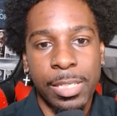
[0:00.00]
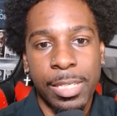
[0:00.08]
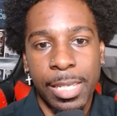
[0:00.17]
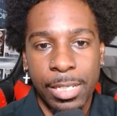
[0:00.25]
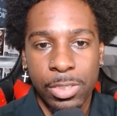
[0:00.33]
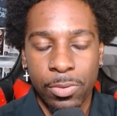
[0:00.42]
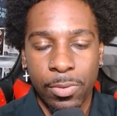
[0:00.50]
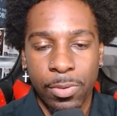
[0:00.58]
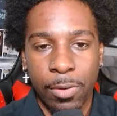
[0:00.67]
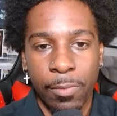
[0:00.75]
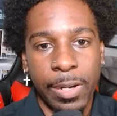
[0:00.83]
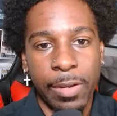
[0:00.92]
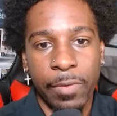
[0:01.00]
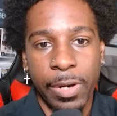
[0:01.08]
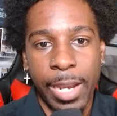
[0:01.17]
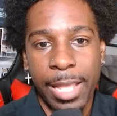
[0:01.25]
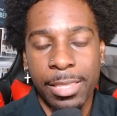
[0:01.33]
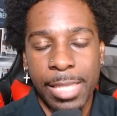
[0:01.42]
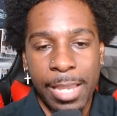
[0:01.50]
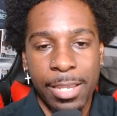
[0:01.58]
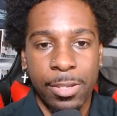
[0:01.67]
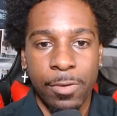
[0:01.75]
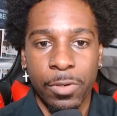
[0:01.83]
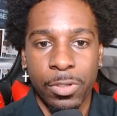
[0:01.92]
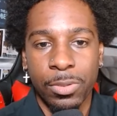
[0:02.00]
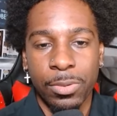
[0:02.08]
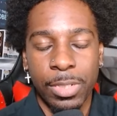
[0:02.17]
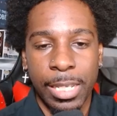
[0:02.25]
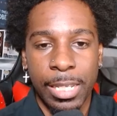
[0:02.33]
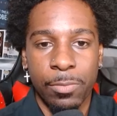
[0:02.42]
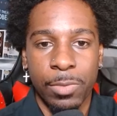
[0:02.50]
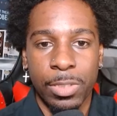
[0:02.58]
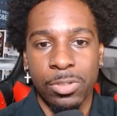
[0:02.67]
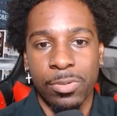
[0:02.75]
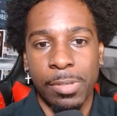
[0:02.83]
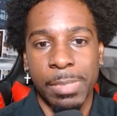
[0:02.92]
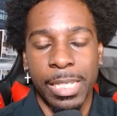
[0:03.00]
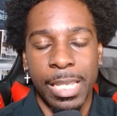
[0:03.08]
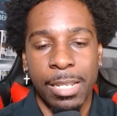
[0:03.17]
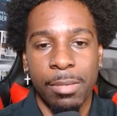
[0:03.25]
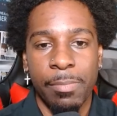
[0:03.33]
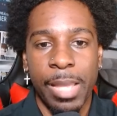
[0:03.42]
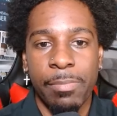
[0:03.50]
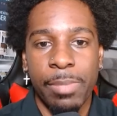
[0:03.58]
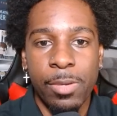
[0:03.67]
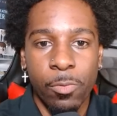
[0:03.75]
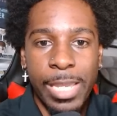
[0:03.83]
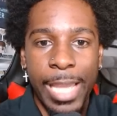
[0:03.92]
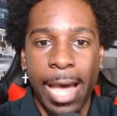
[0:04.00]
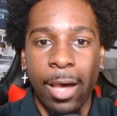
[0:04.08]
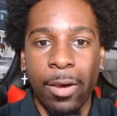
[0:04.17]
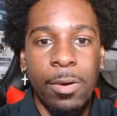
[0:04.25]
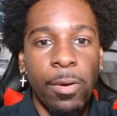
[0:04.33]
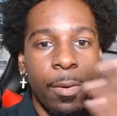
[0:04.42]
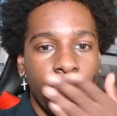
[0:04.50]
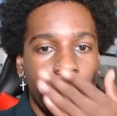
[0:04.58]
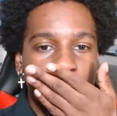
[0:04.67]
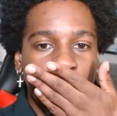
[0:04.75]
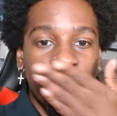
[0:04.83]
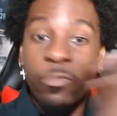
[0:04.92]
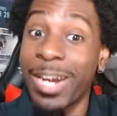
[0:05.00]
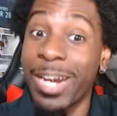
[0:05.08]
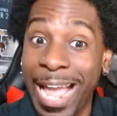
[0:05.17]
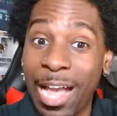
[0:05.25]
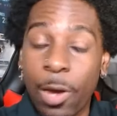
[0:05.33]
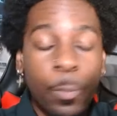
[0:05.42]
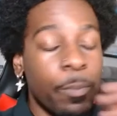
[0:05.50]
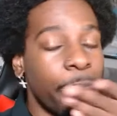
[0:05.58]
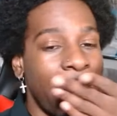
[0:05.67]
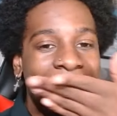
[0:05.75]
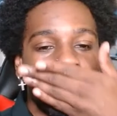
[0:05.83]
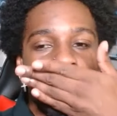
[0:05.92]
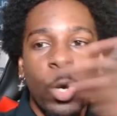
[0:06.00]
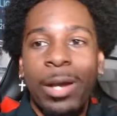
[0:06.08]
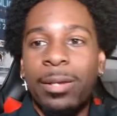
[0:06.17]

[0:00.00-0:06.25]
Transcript: Get into it or whatever. And thank you for tuning in with the Scripted Kingdom, baby. We out. For now. Bye.